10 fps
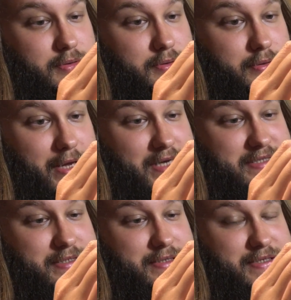
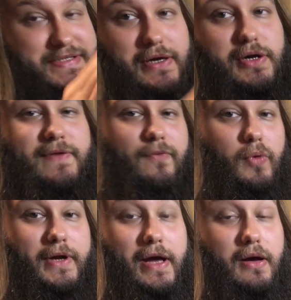Next is
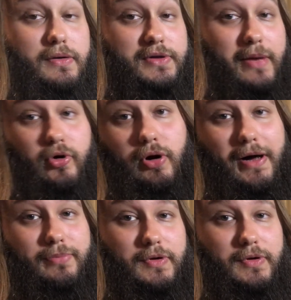34 cal double-aught